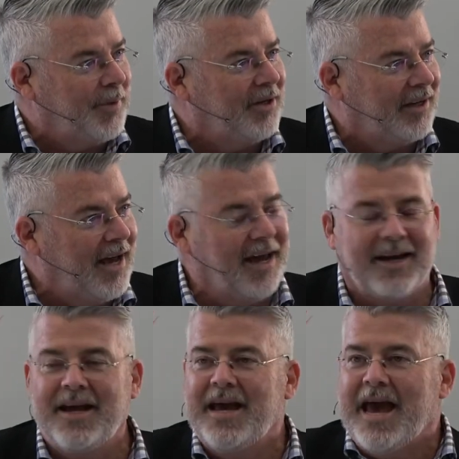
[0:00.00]
appeal
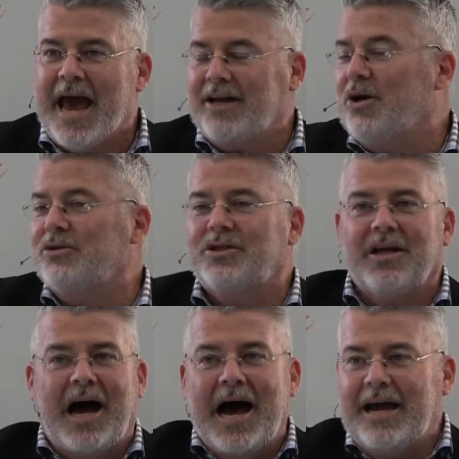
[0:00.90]
again, and goes to
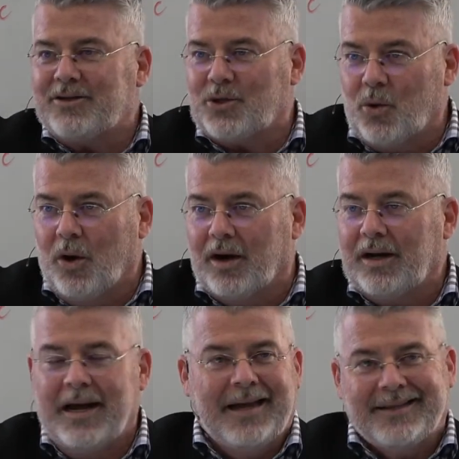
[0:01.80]
the highest
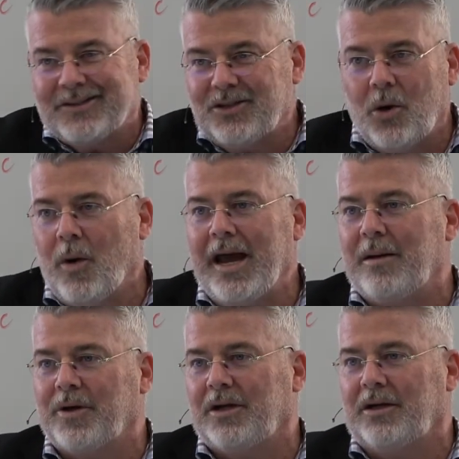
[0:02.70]
court, there's no way
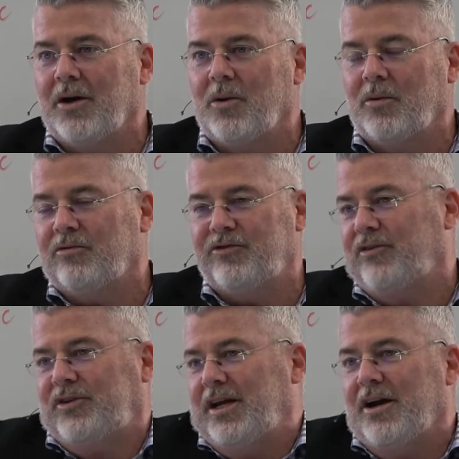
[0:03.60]
I'm going to know
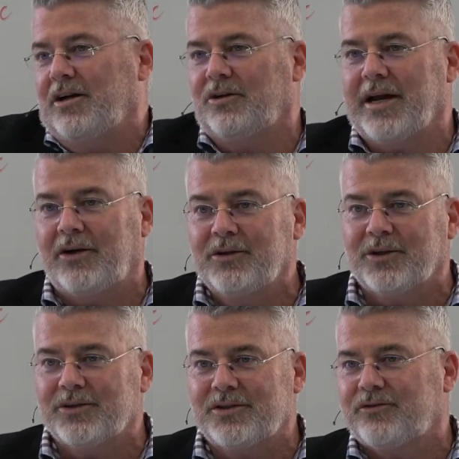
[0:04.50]
1,500
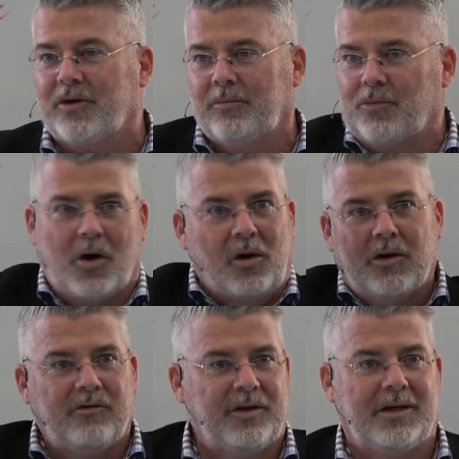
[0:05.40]
elders from
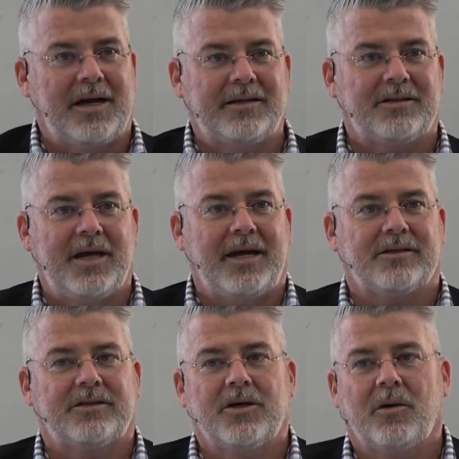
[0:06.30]
all over the United
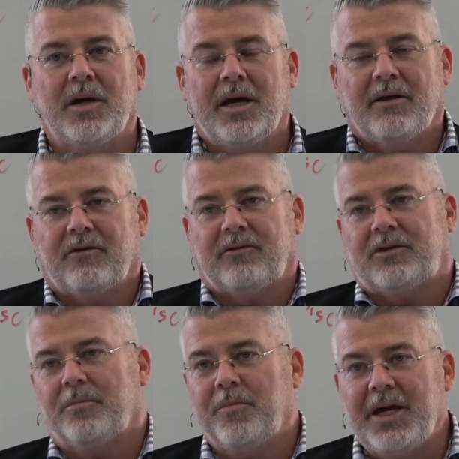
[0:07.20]
States. So...
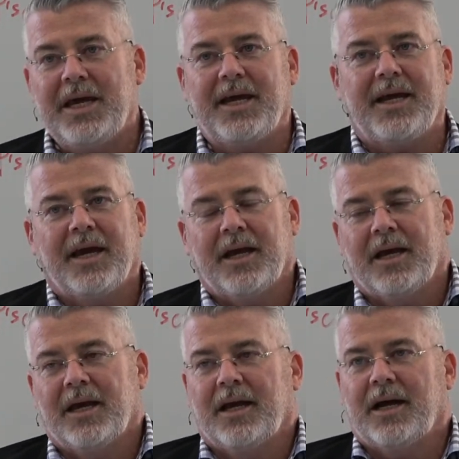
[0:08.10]
To me,
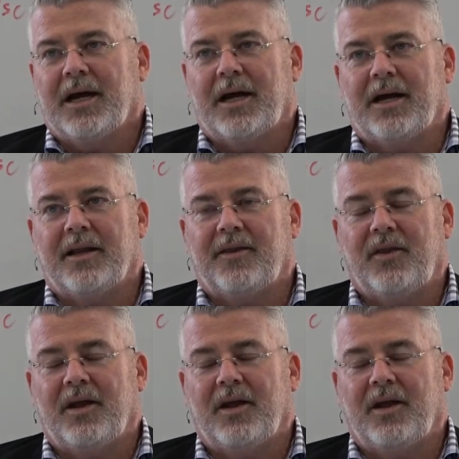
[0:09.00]
that's